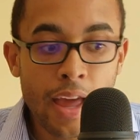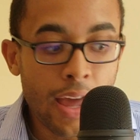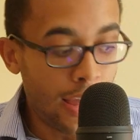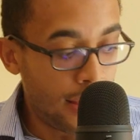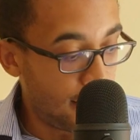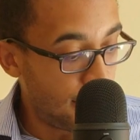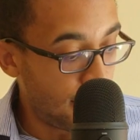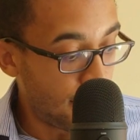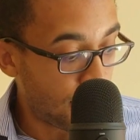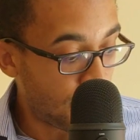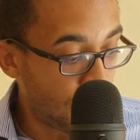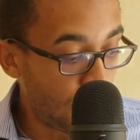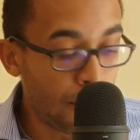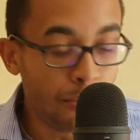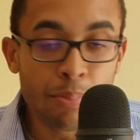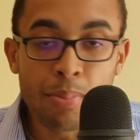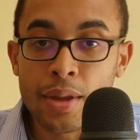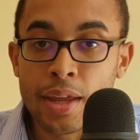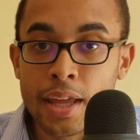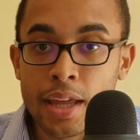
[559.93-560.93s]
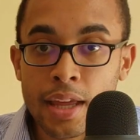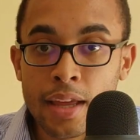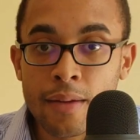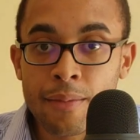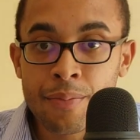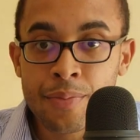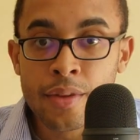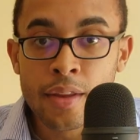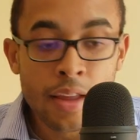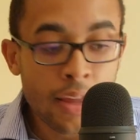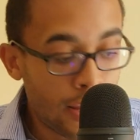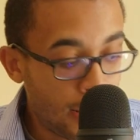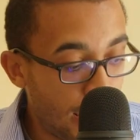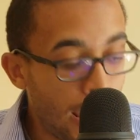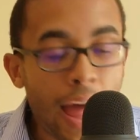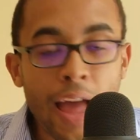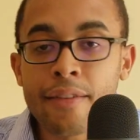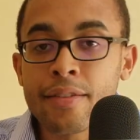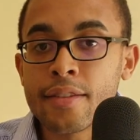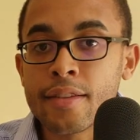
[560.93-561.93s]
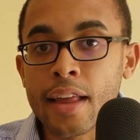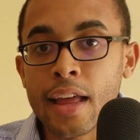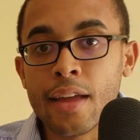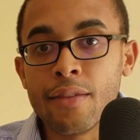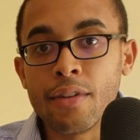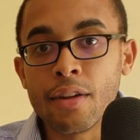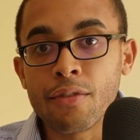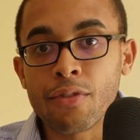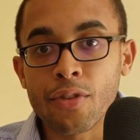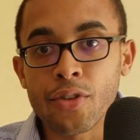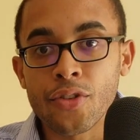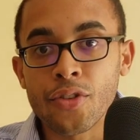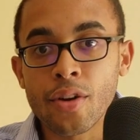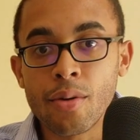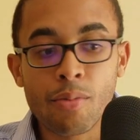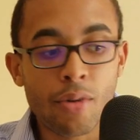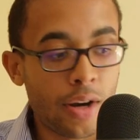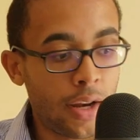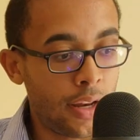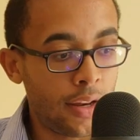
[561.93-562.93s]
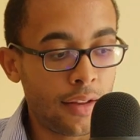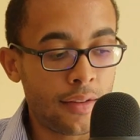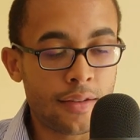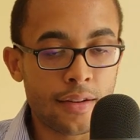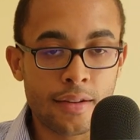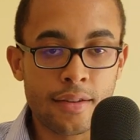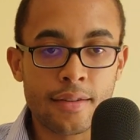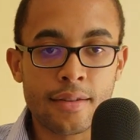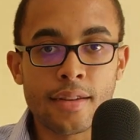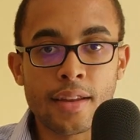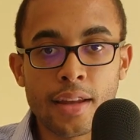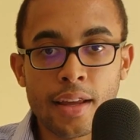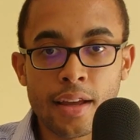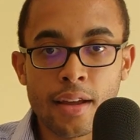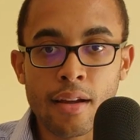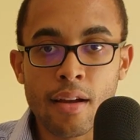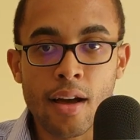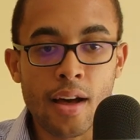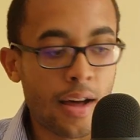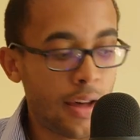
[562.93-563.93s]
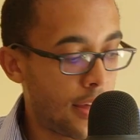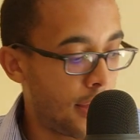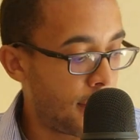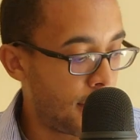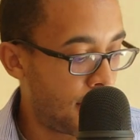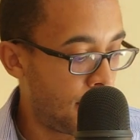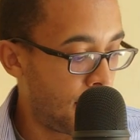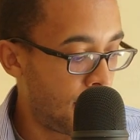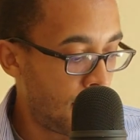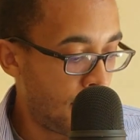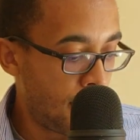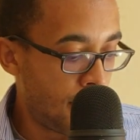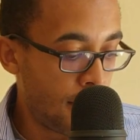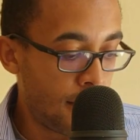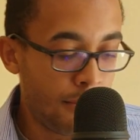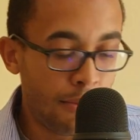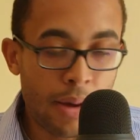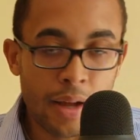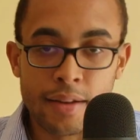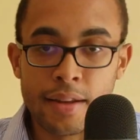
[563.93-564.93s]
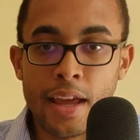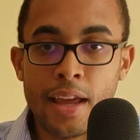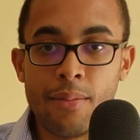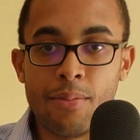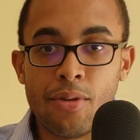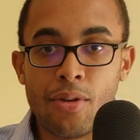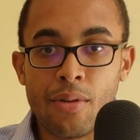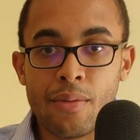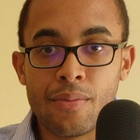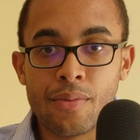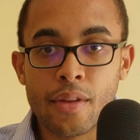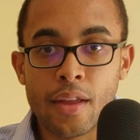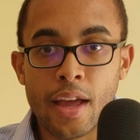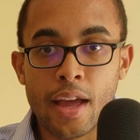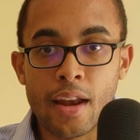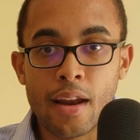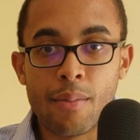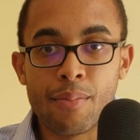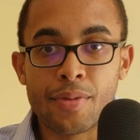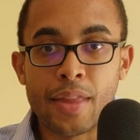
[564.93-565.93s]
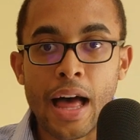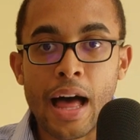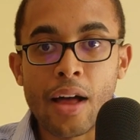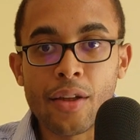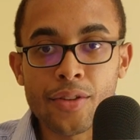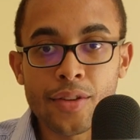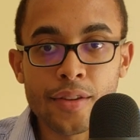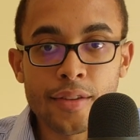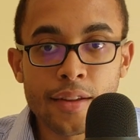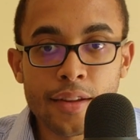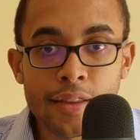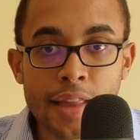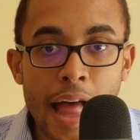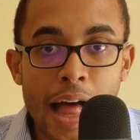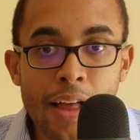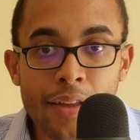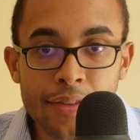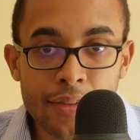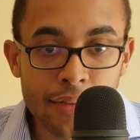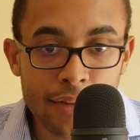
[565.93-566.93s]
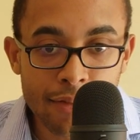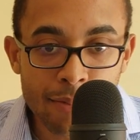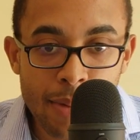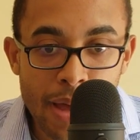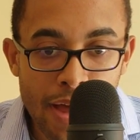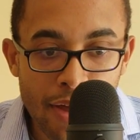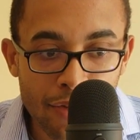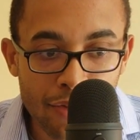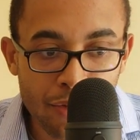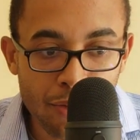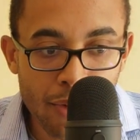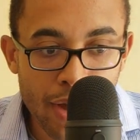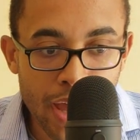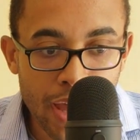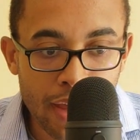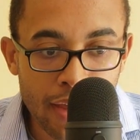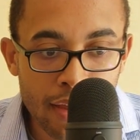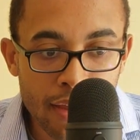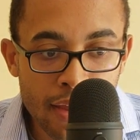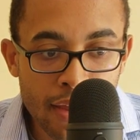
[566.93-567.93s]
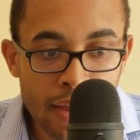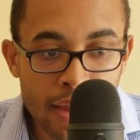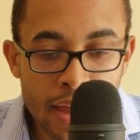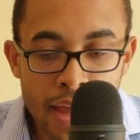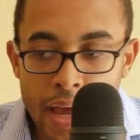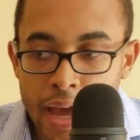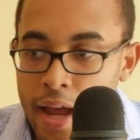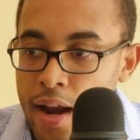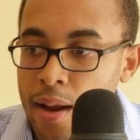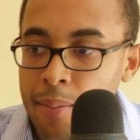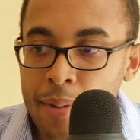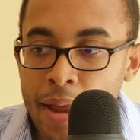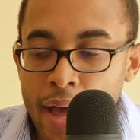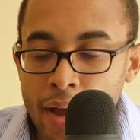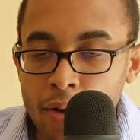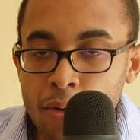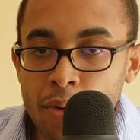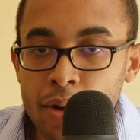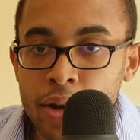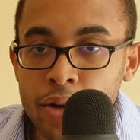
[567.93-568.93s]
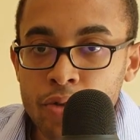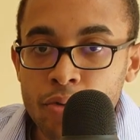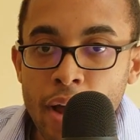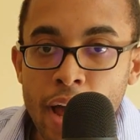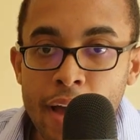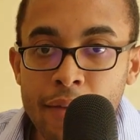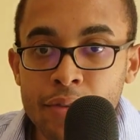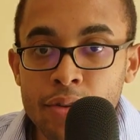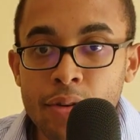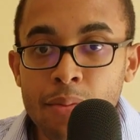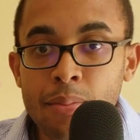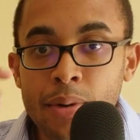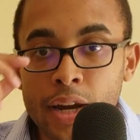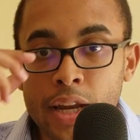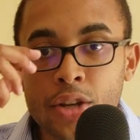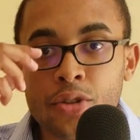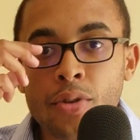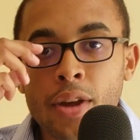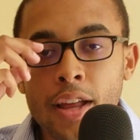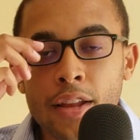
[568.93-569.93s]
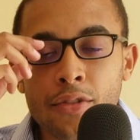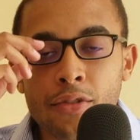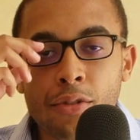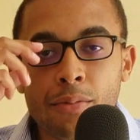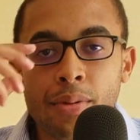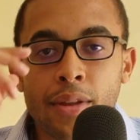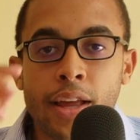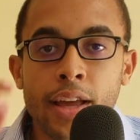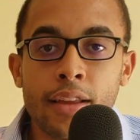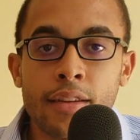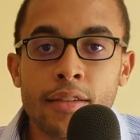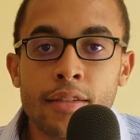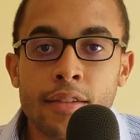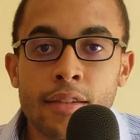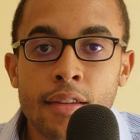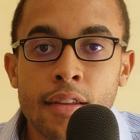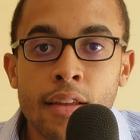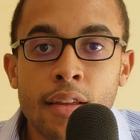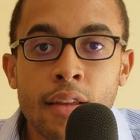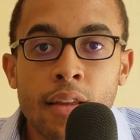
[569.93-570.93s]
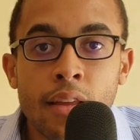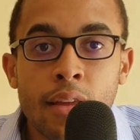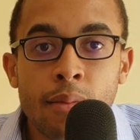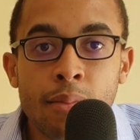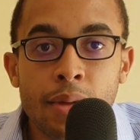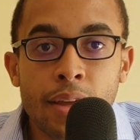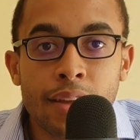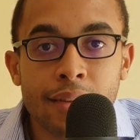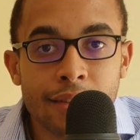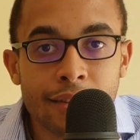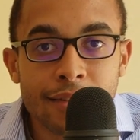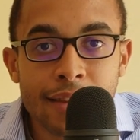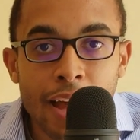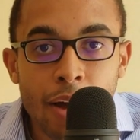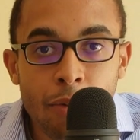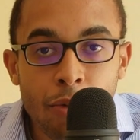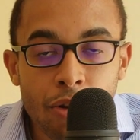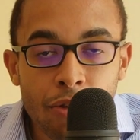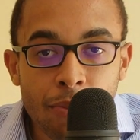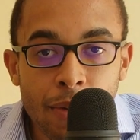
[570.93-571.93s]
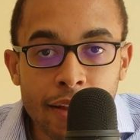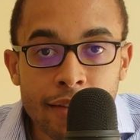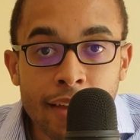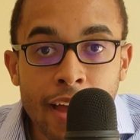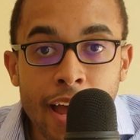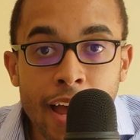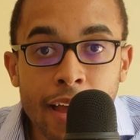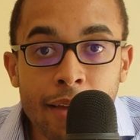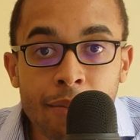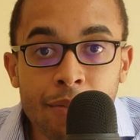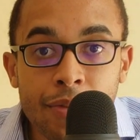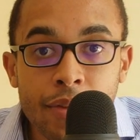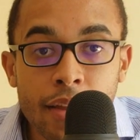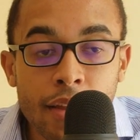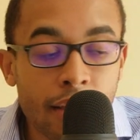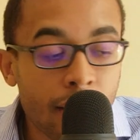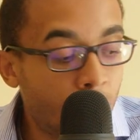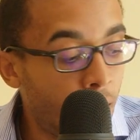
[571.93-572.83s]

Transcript: And this could be life-saving for someone, and it's just sitting on my table, and I'm thousands and thousands of miles away, and I'm not going to drive to a money transfer place because it's not worth my time.